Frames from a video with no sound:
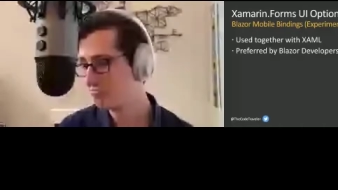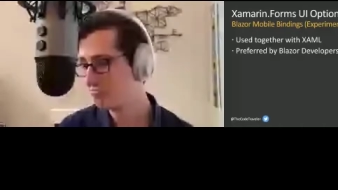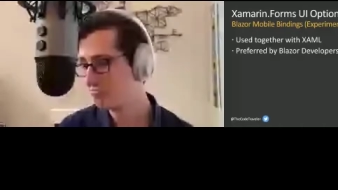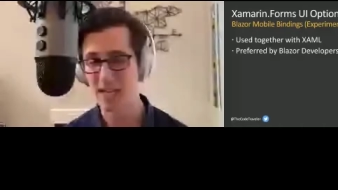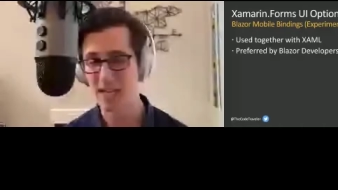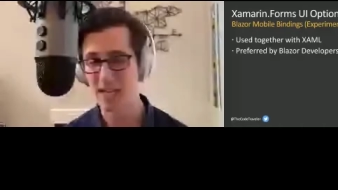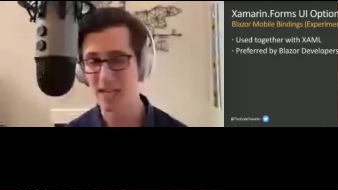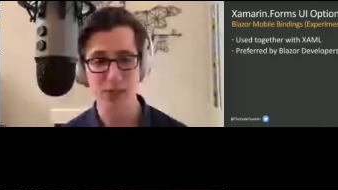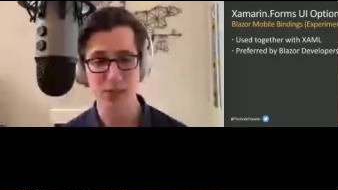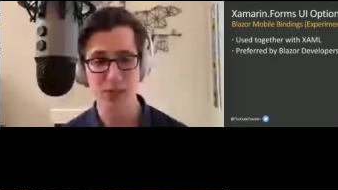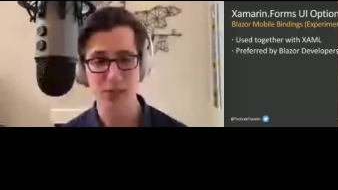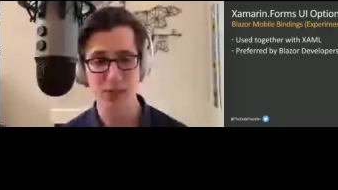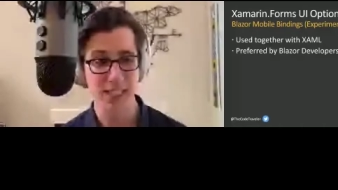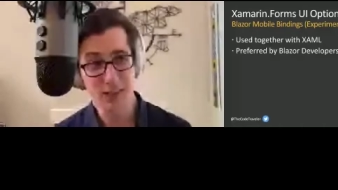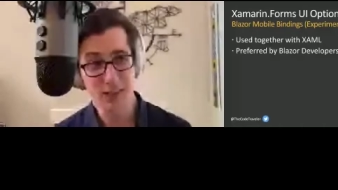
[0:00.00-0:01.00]
I kind of put this
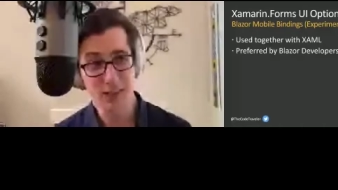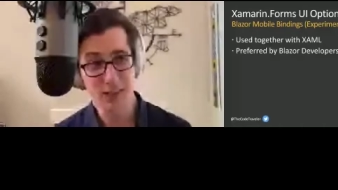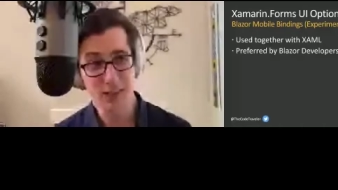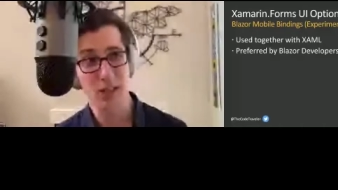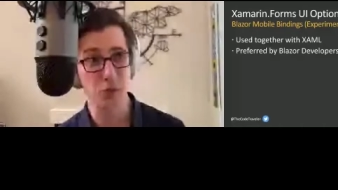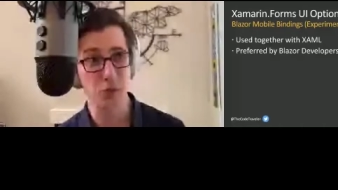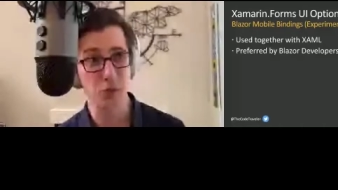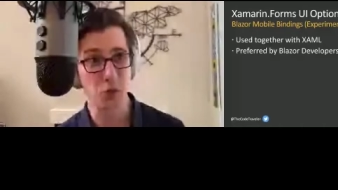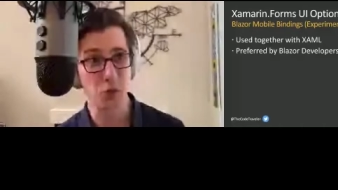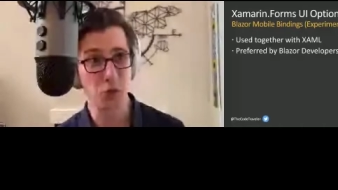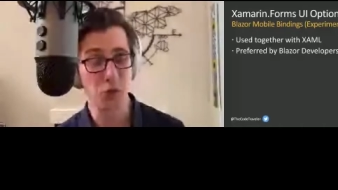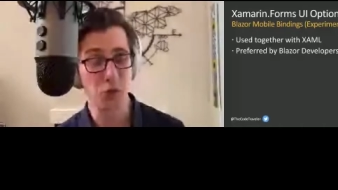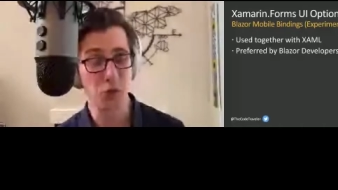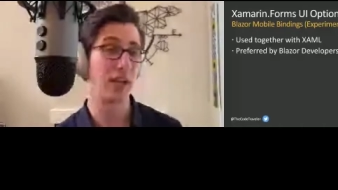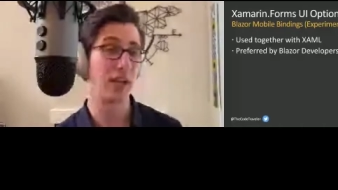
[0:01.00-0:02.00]
thing together, thought it was
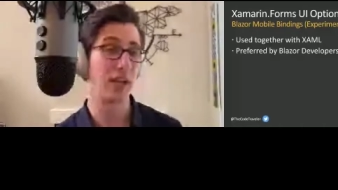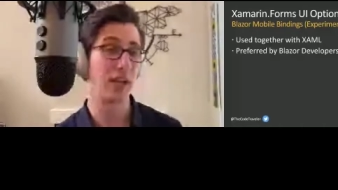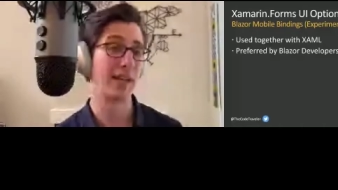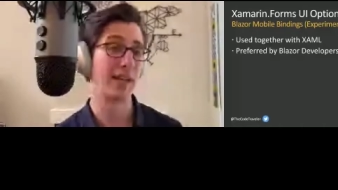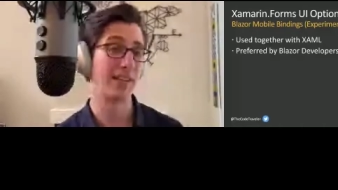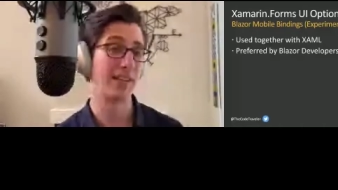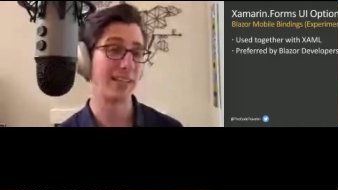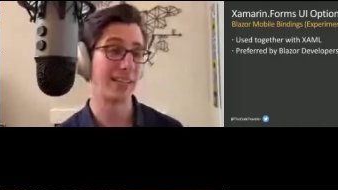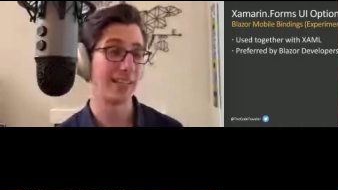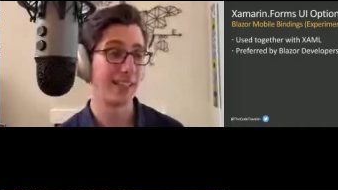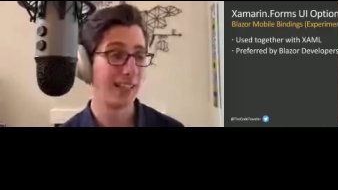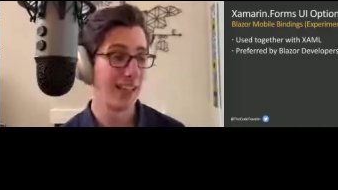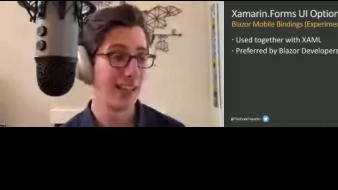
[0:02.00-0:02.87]
cool, thought you might like it."